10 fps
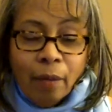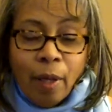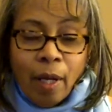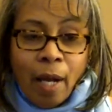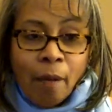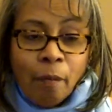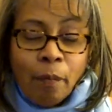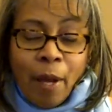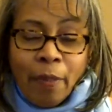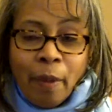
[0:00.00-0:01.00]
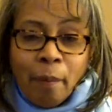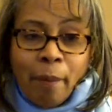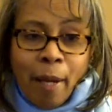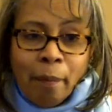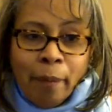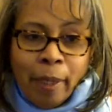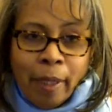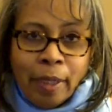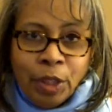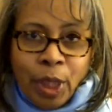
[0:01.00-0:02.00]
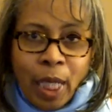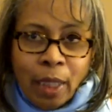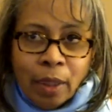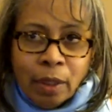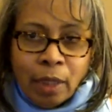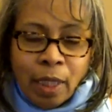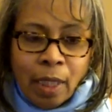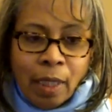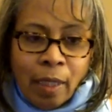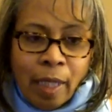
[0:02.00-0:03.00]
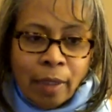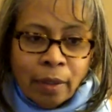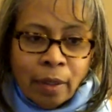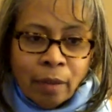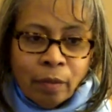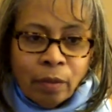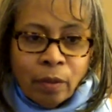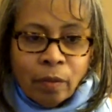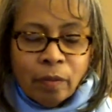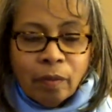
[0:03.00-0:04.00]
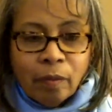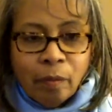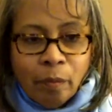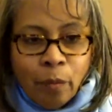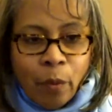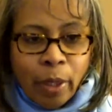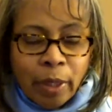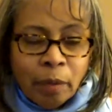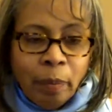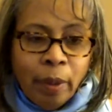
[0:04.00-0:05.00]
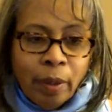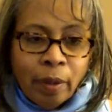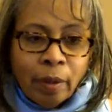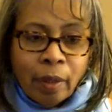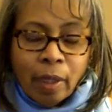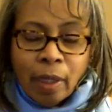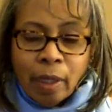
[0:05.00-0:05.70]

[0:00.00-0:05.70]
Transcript: Well, I think my big challenge as the sort of morning speaker